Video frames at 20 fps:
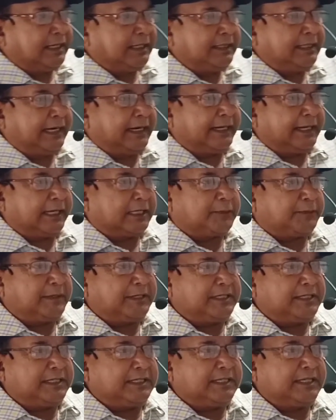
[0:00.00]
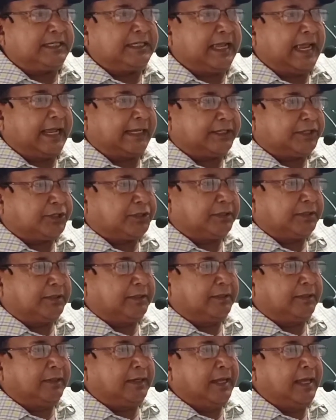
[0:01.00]
that expresses an
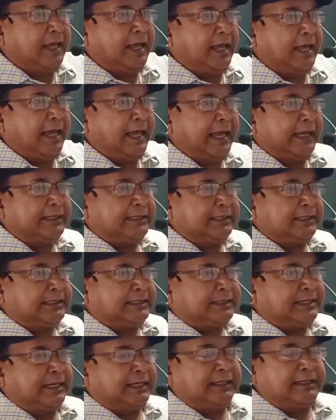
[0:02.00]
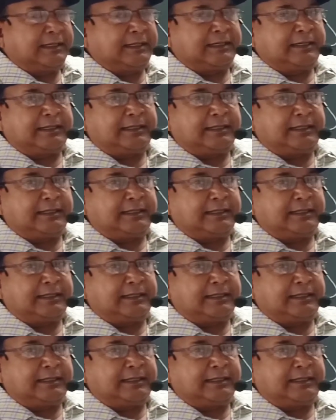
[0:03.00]
action existing